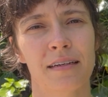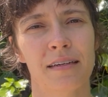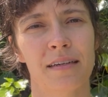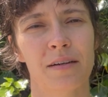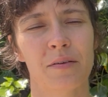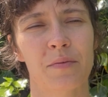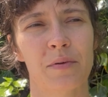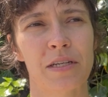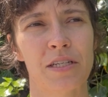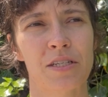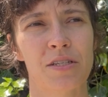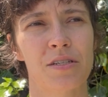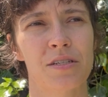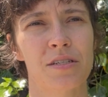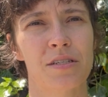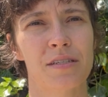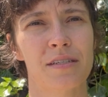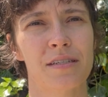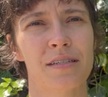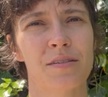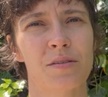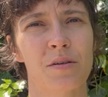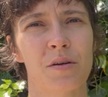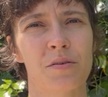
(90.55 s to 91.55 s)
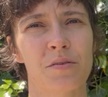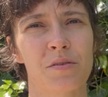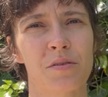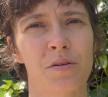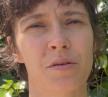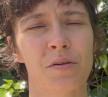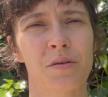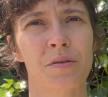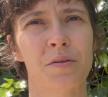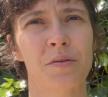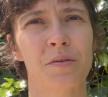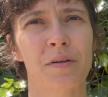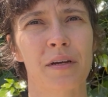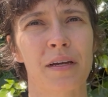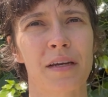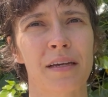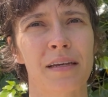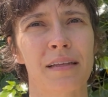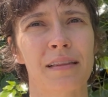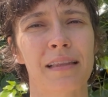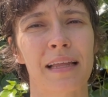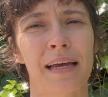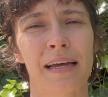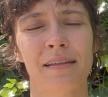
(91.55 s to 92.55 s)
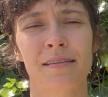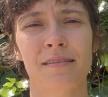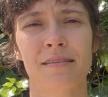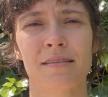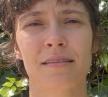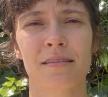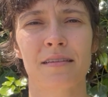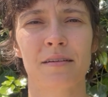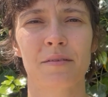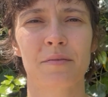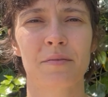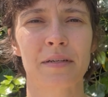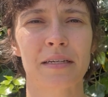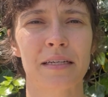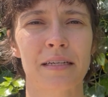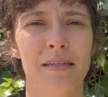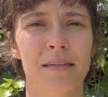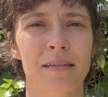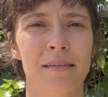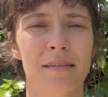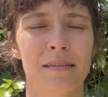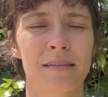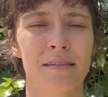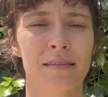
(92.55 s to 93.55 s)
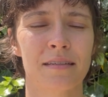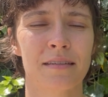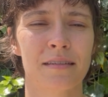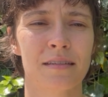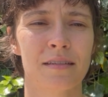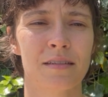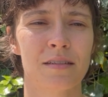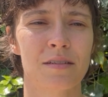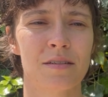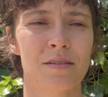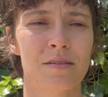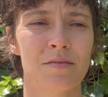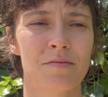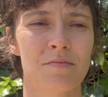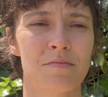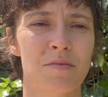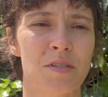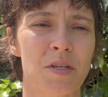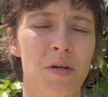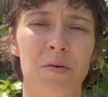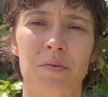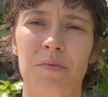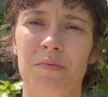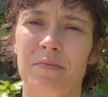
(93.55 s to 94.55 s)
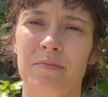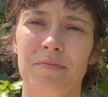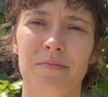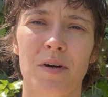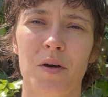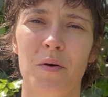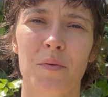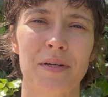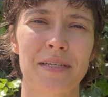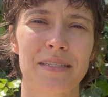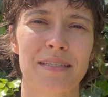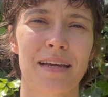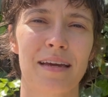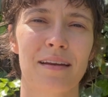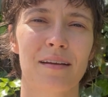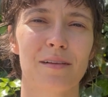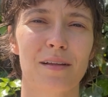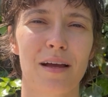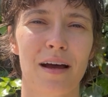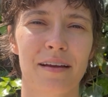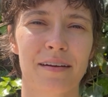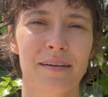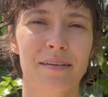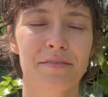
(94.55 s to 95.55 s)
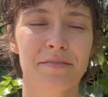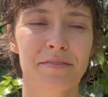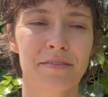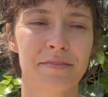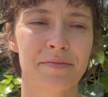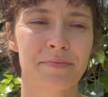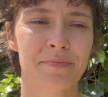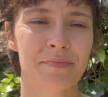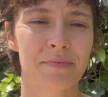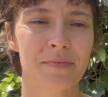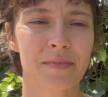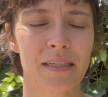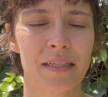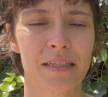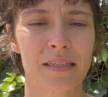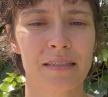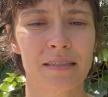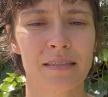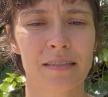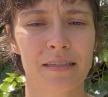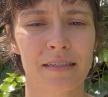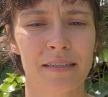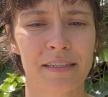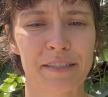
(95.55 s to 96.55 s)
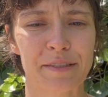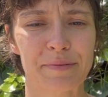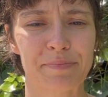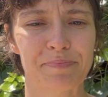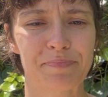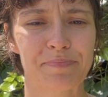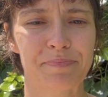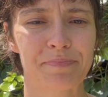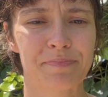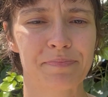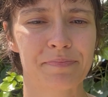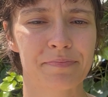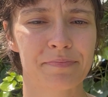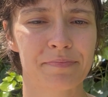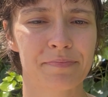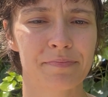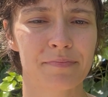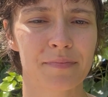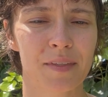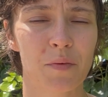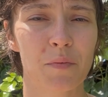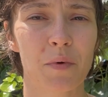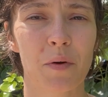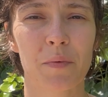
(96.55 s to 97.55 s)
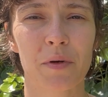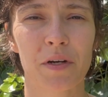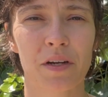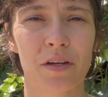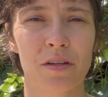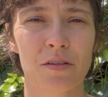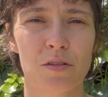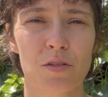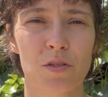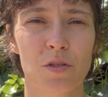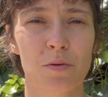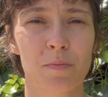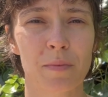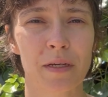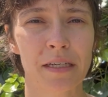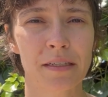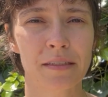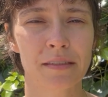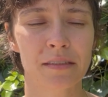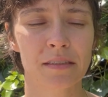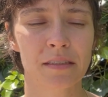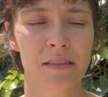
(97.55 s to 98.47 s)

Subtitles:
which is also a lens that we don't always get a lot of in what we're consuming.